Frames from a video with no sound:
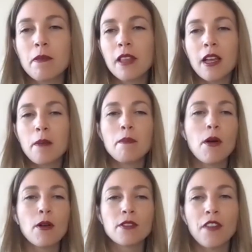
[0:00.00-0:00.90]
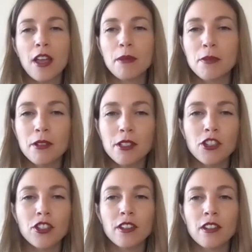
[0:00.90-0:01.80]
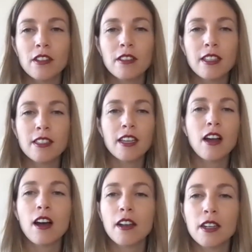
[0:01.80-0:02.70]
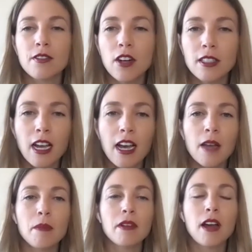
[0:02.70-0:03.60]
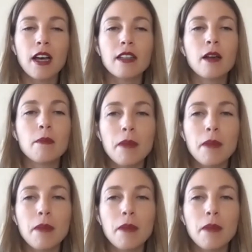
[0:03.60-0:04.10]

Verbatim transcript: like most famous musician that's iconic of all time cut a